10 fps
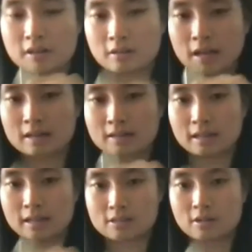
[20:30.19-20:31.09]
It'll act
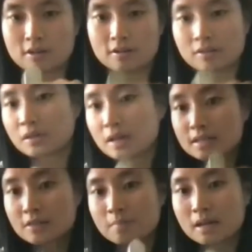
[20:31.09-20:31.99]
like it's hard. If you guys
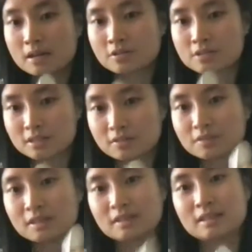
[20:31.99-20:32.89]
have made it yourself,
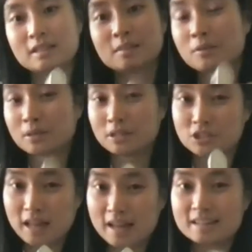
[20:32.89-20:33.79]
it'll be really
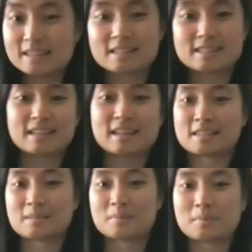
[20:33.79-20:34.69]
gelatinous, as
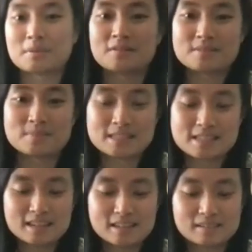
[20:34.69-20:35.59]
some people have been
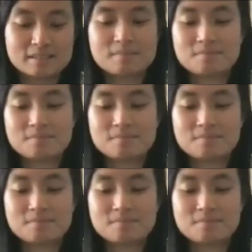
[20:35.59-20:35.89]
saying.